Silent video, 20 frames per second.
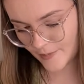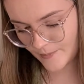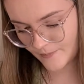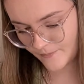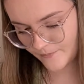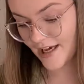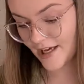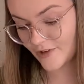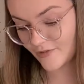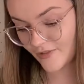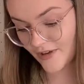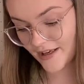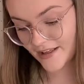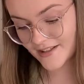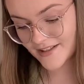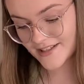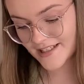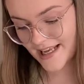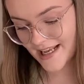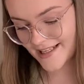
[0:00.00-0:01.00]

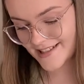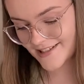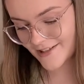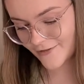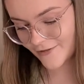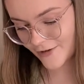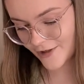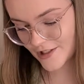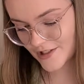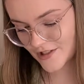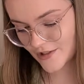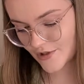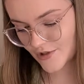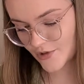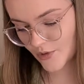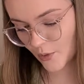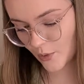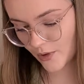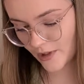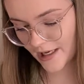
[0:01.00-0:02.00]
Unveiled as the first
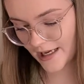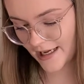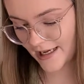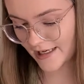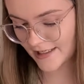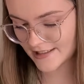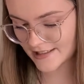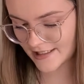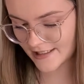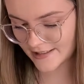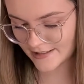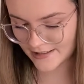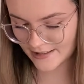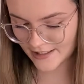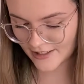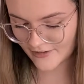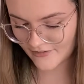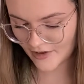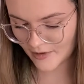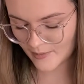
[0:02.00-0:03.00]
soul guide in
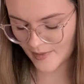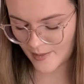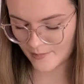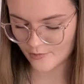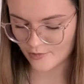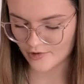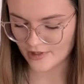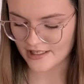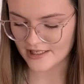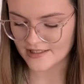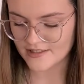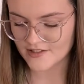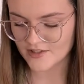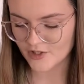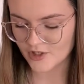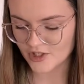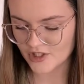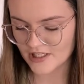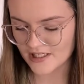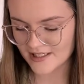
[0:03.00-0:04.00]
living memory,
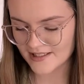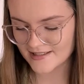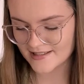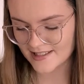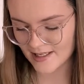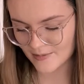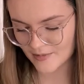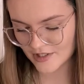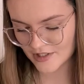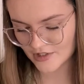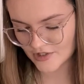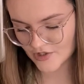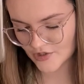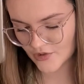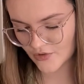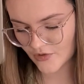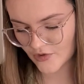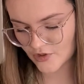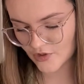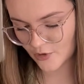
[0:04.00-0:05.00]
Saoirse is summoned to
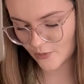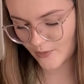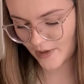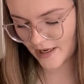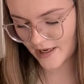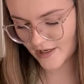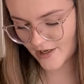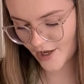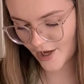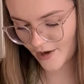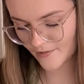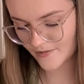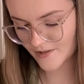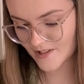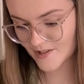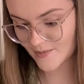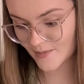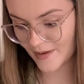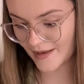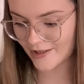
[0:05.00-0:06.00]
the domain of the
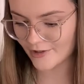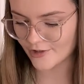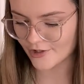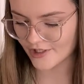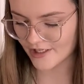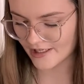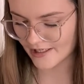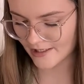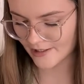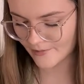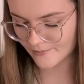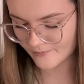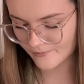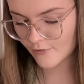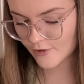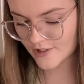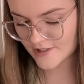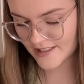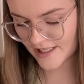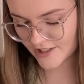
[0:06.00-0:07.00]
Spider King.
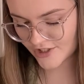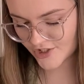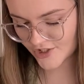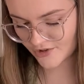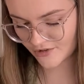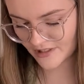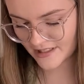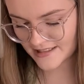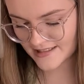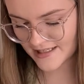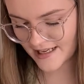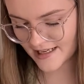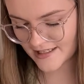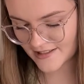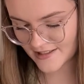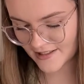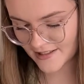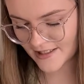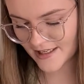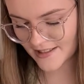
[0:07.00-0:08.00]
For centuries,
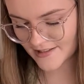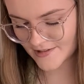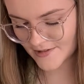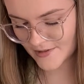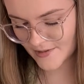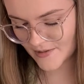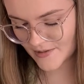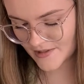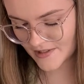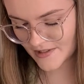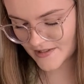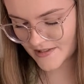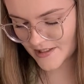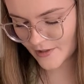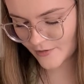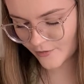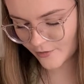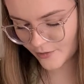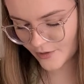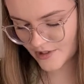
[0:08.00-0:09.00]
he has used his
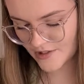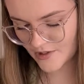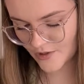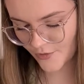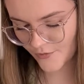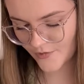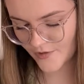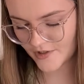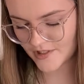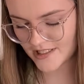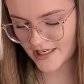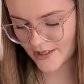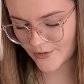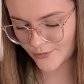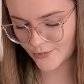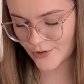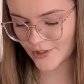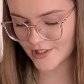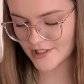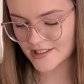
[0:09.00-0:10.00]
influence over the Dead
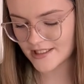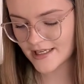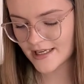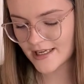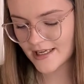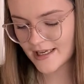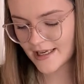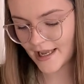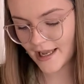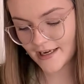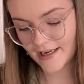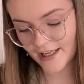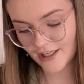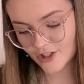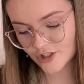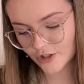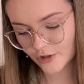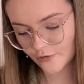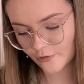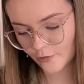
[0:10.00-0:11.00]
Wood, an
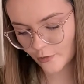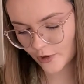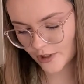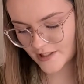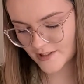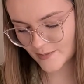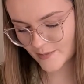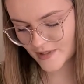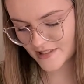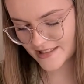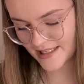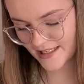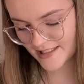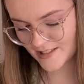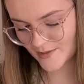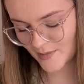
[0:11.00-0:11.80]
ancient forest possessed by